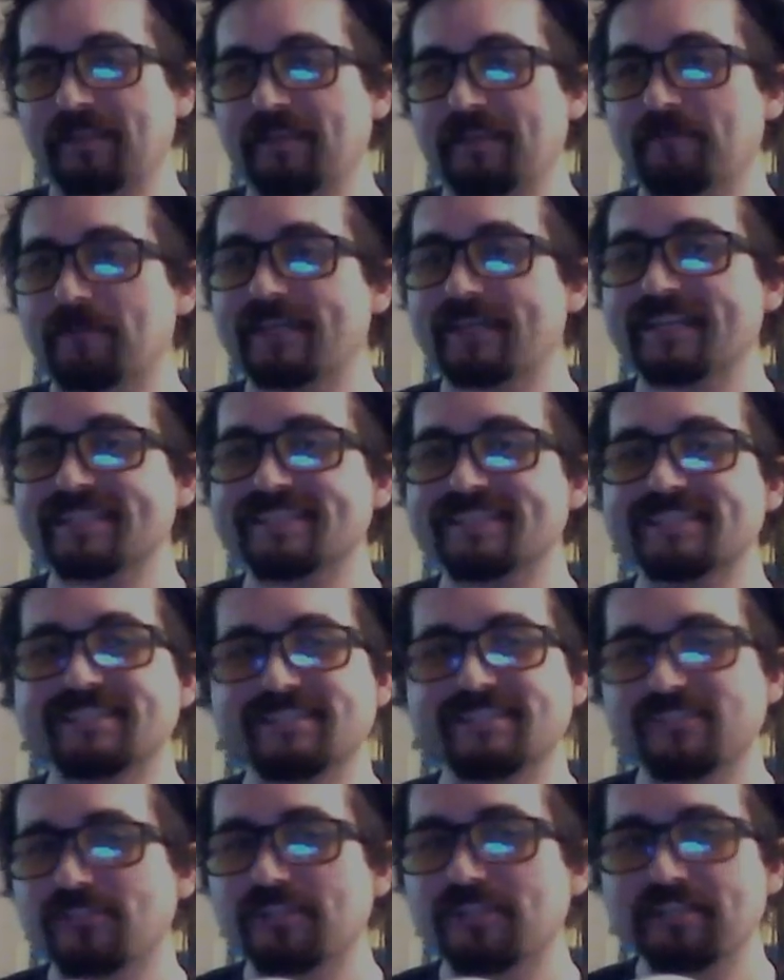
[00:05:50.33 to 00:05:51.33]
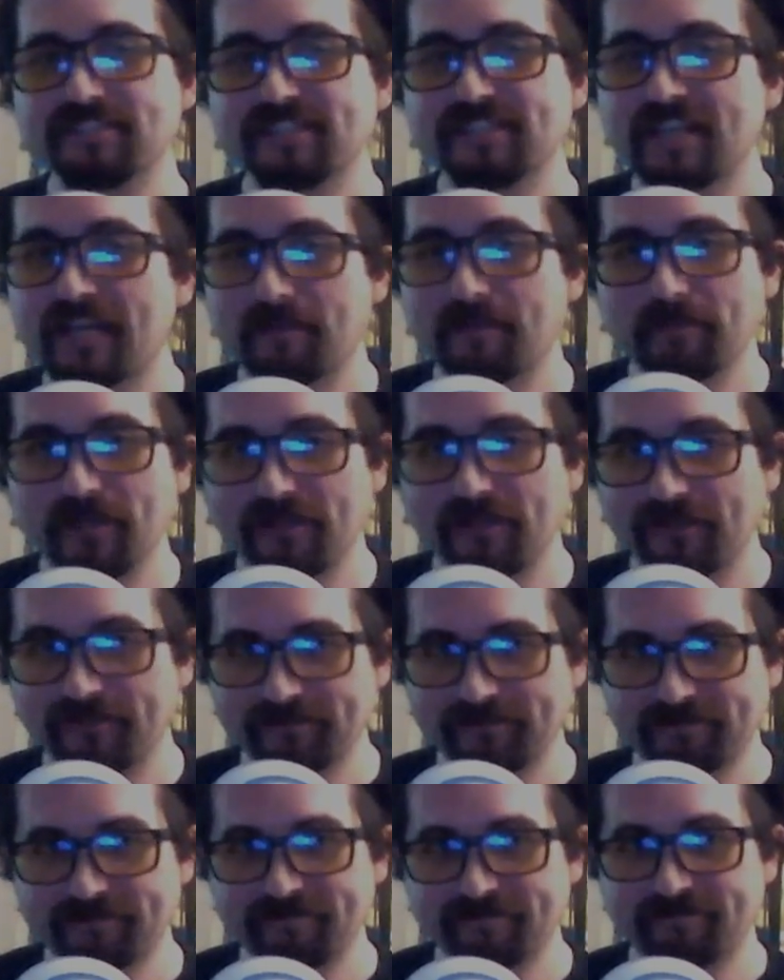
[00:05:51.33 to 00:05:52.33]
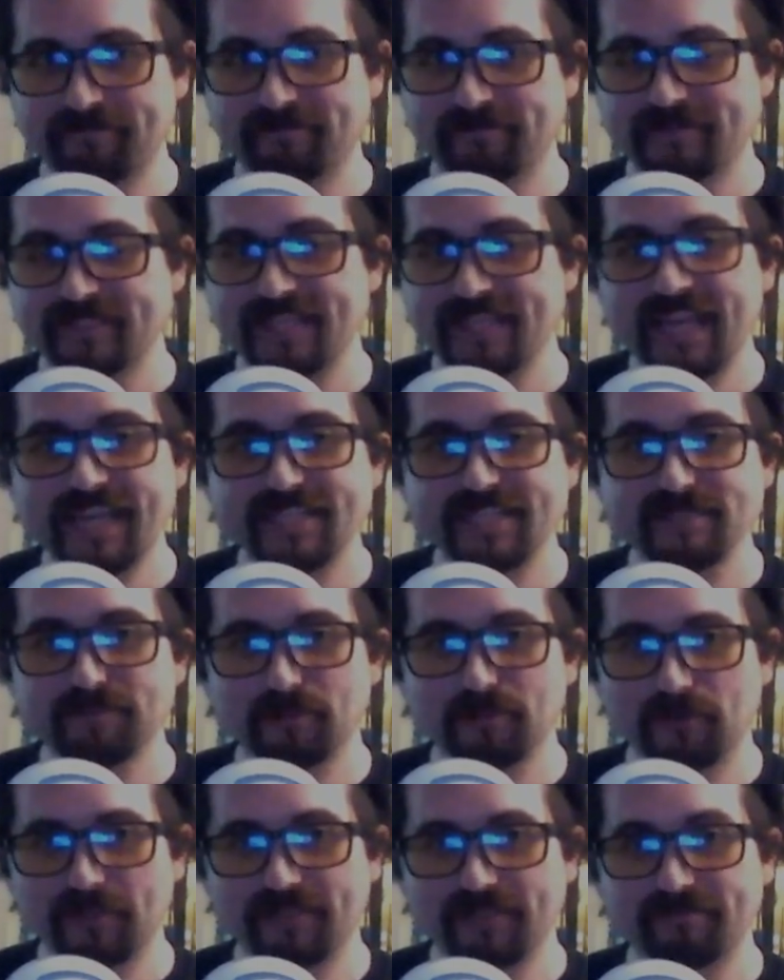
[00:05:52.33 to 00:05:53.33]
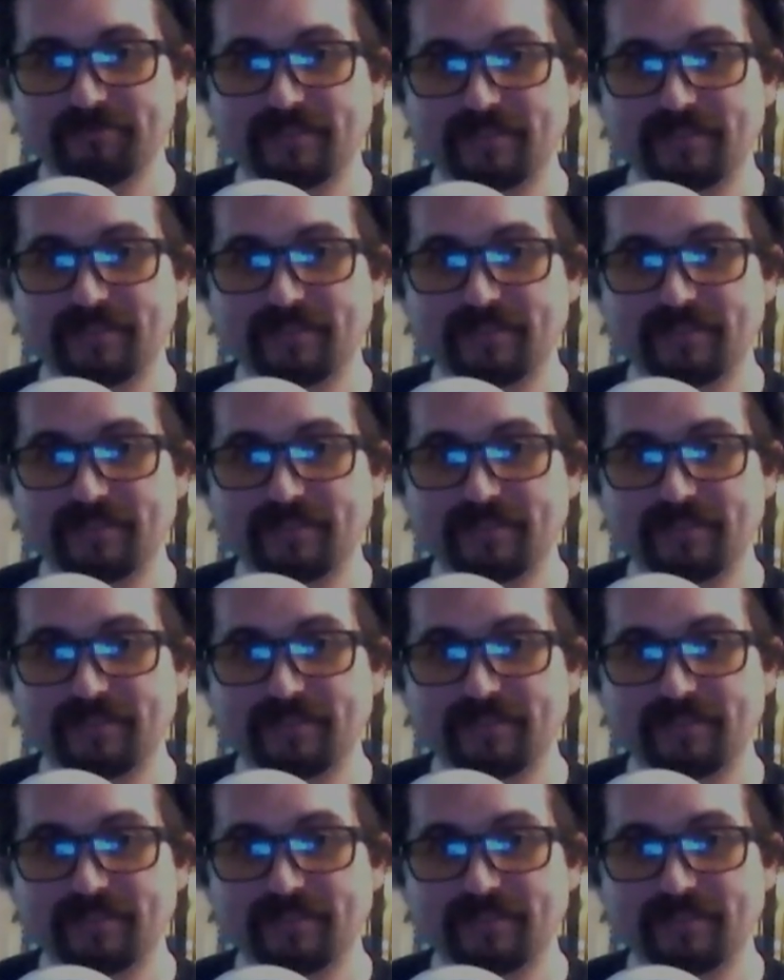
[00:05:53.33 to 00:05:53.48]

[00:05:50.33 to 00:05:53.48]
because it's the cheese combo. It's the exploit.